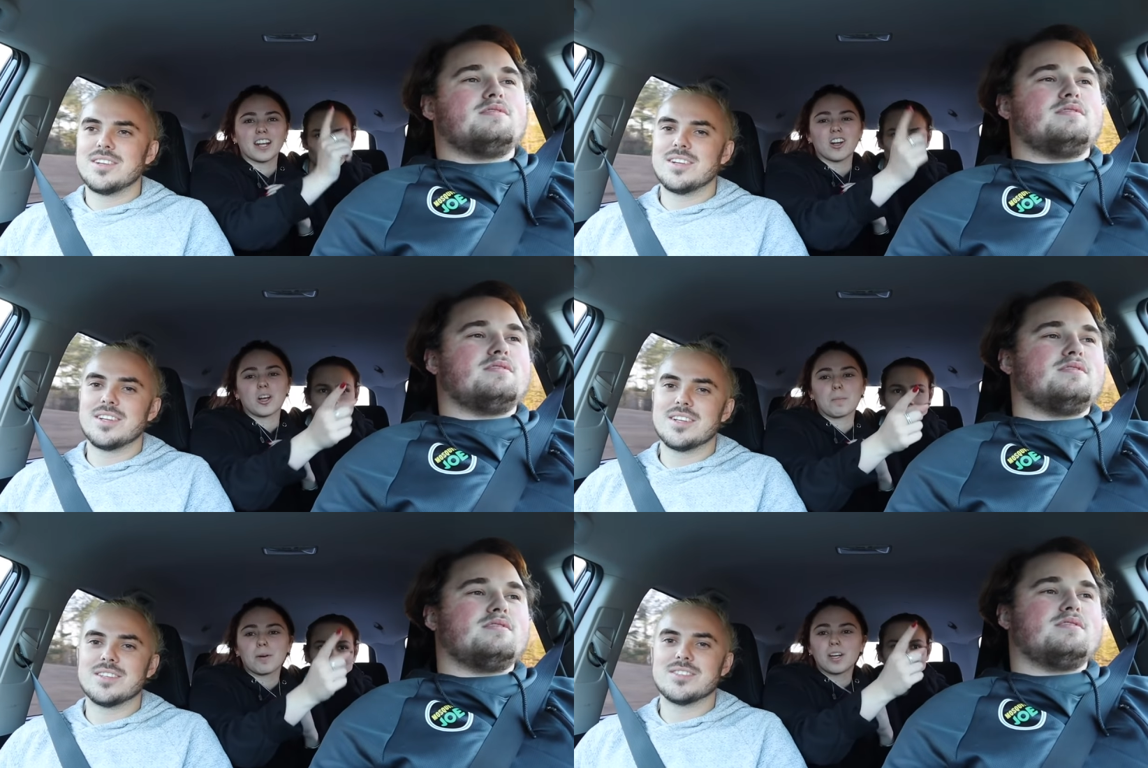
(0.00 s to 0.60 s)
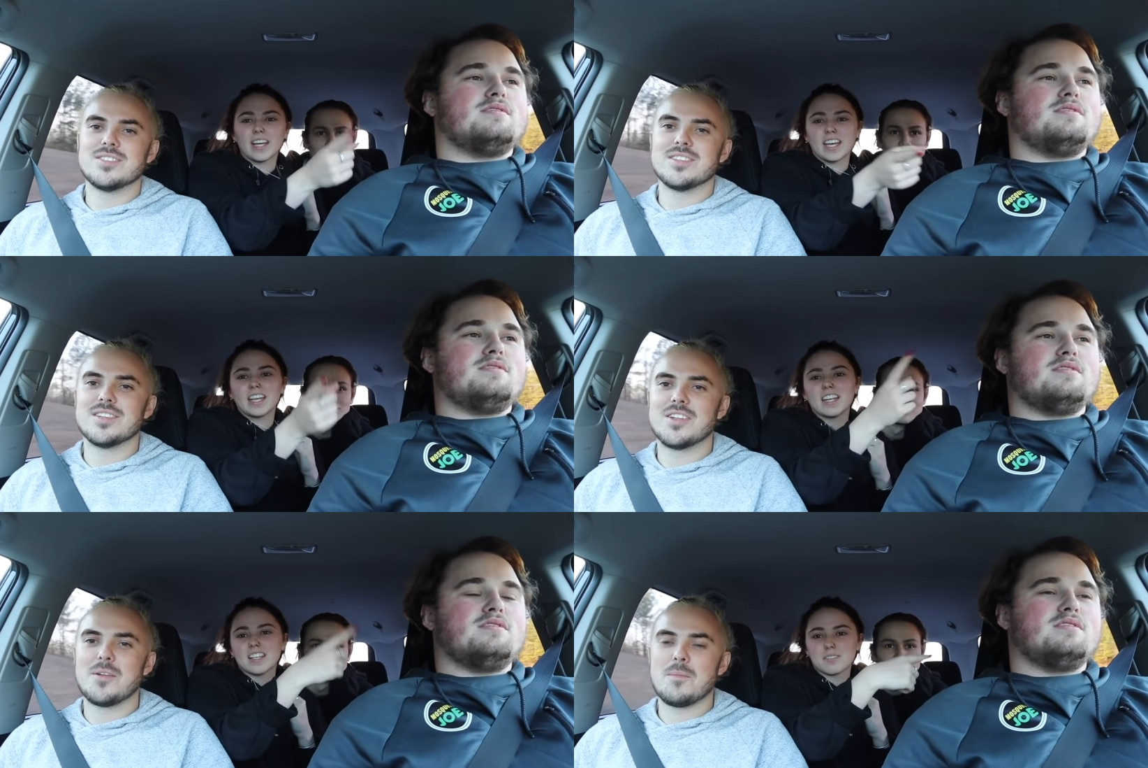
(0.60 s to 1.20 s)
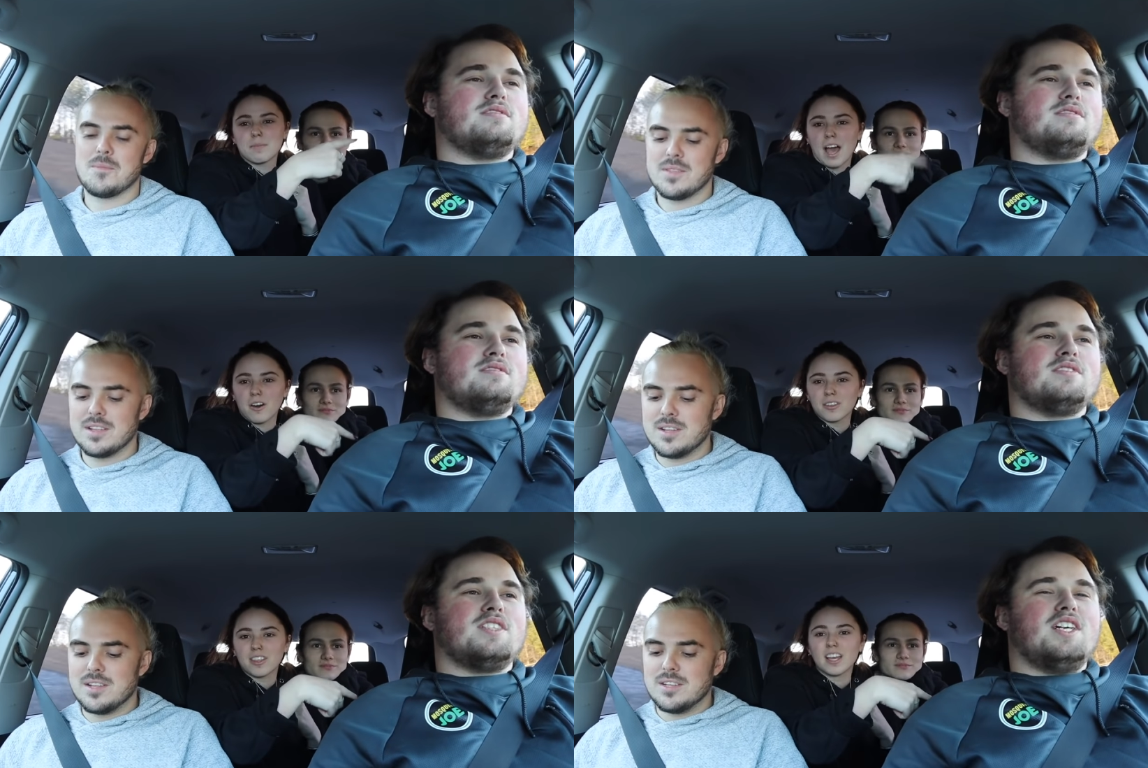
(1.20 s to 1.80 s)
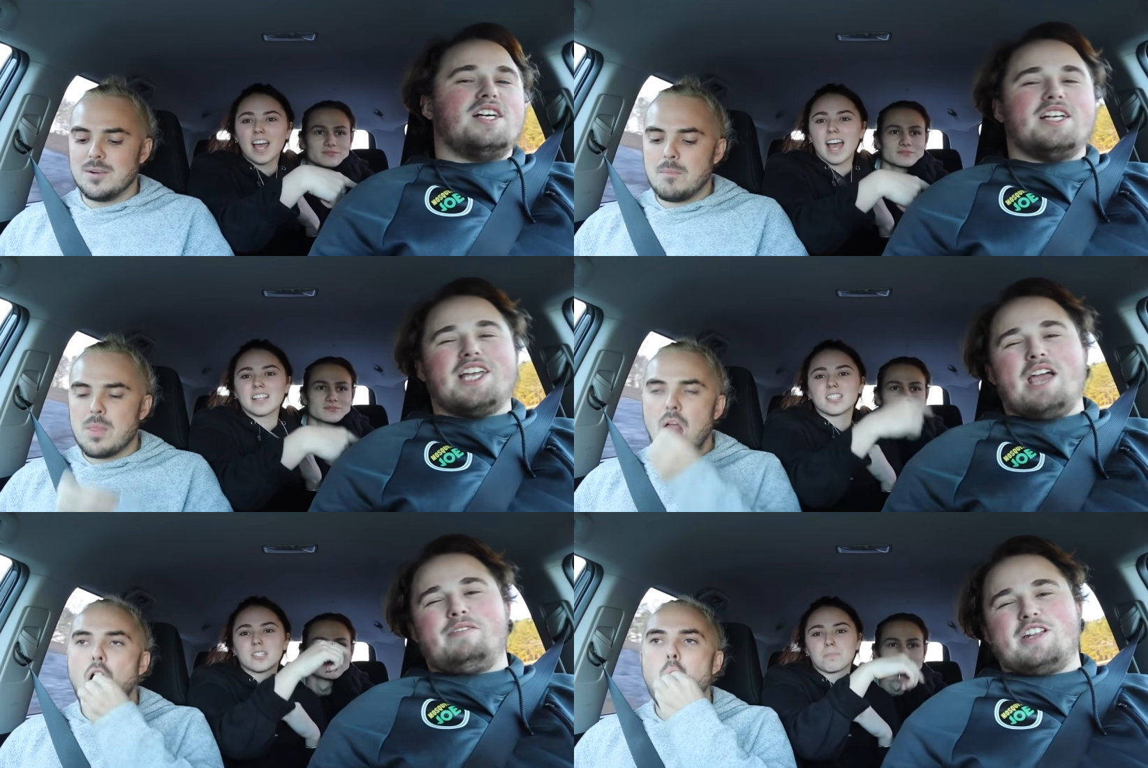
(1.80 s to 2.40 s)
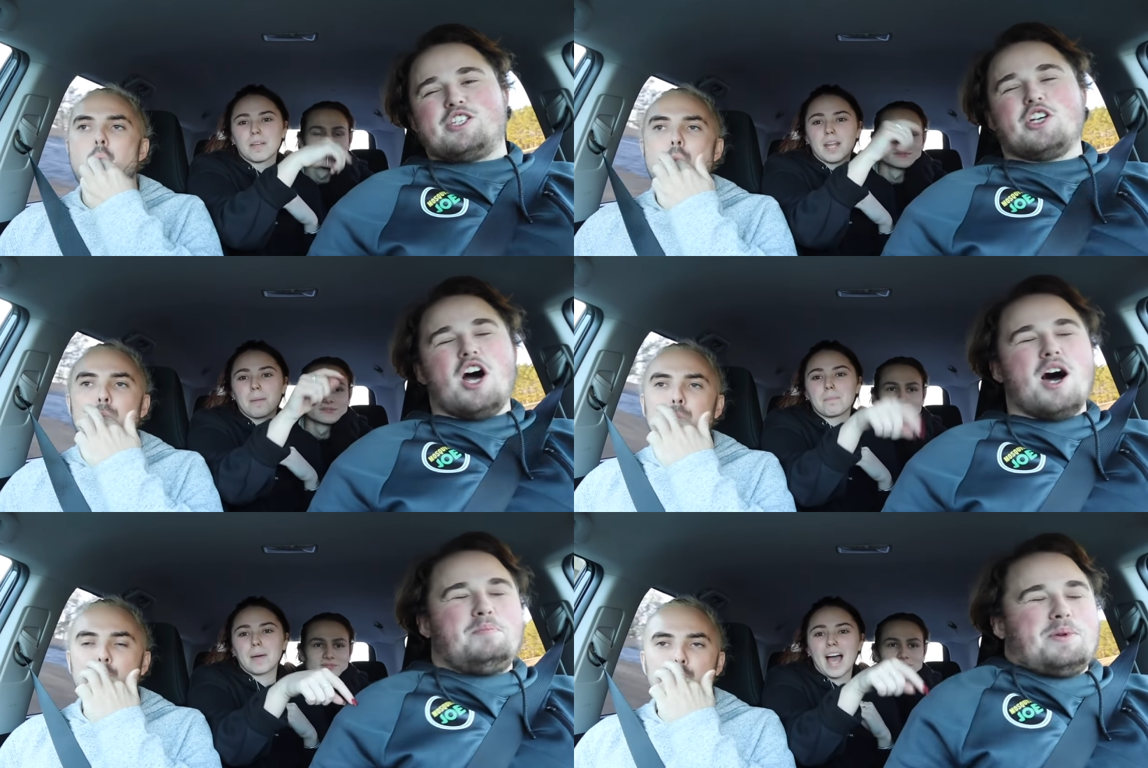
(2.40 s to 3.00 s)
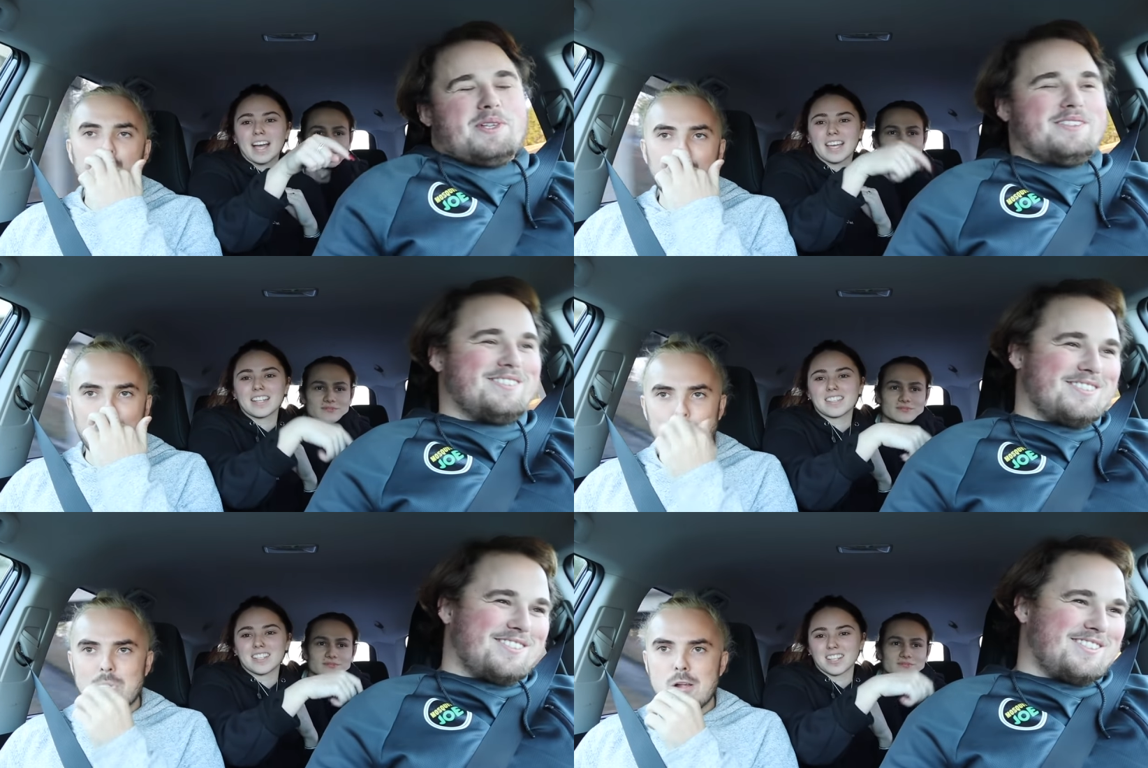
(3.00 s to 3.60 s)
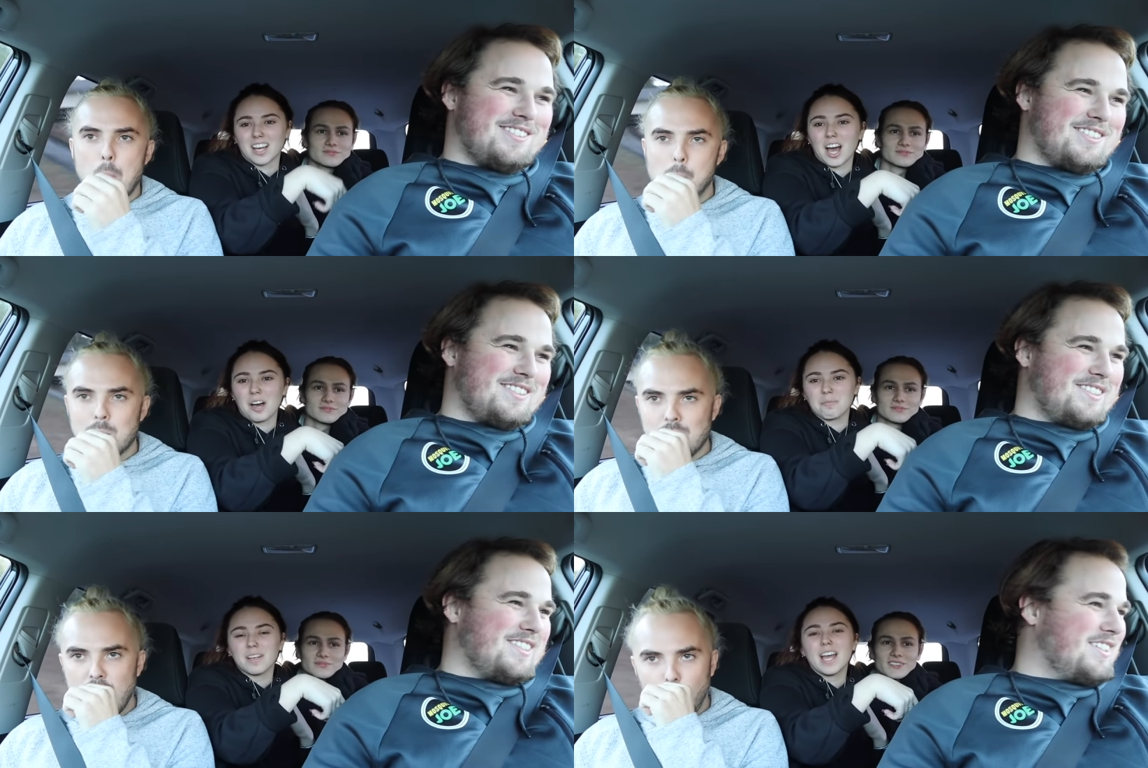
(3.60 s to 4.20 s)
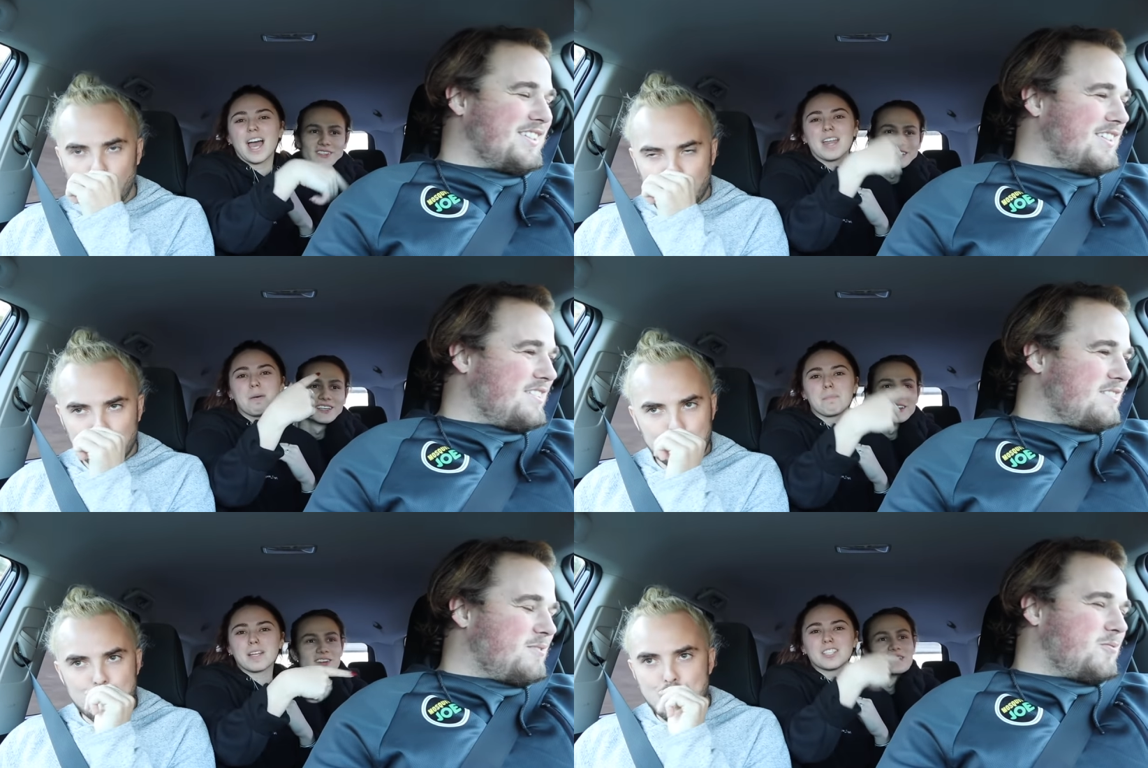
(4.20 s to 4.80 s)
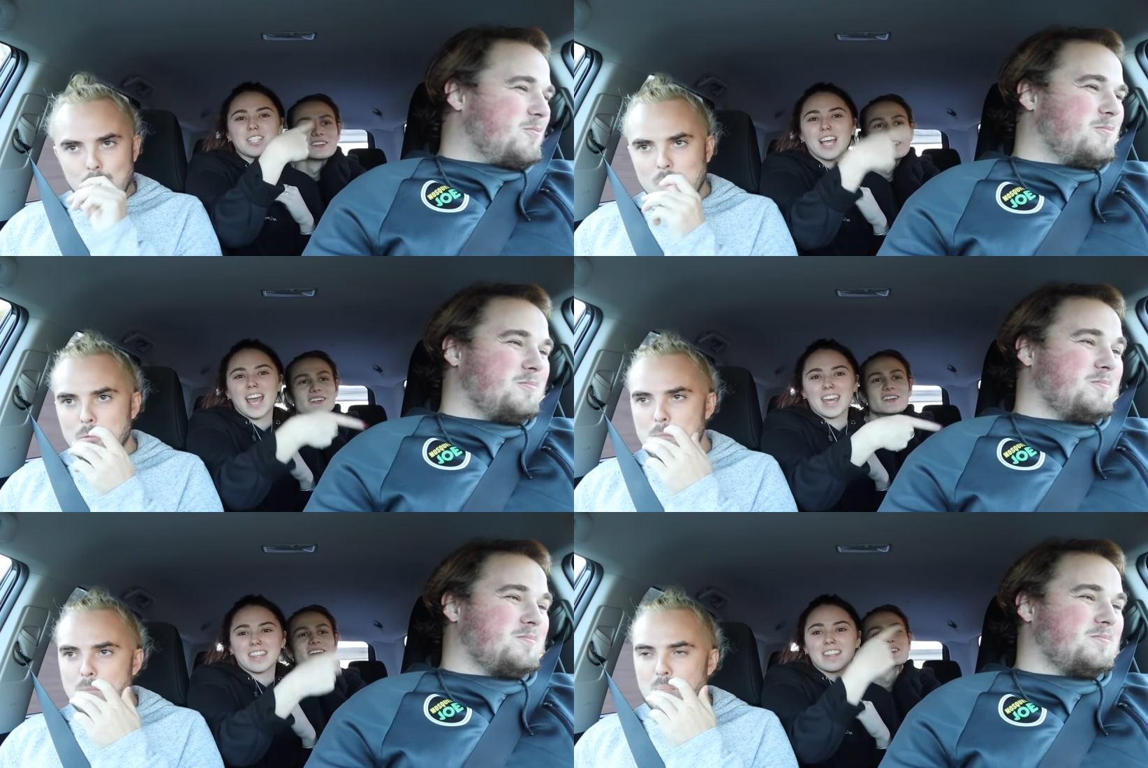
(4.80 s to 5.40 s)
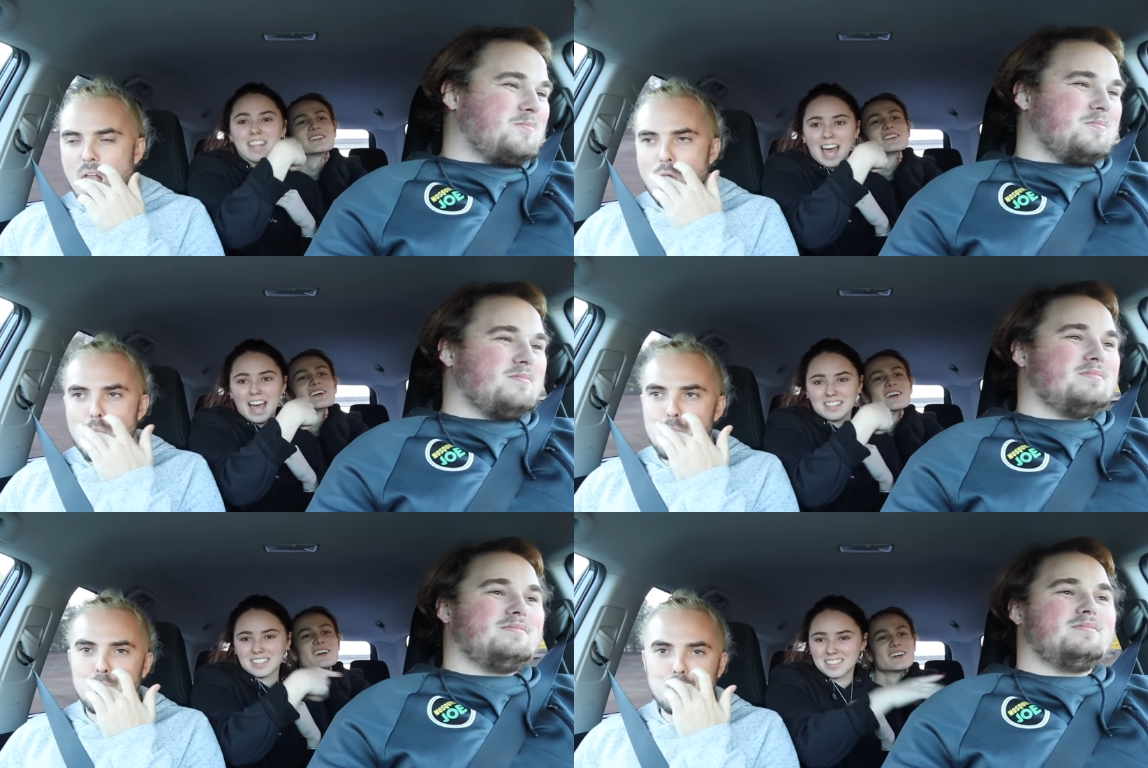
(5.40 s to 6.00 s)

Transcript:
Speaker 1: had already put it in his mouth
Speaker 2: and Gave it a chomp. It back
Speaker 1: into the cup. And then Benji ate that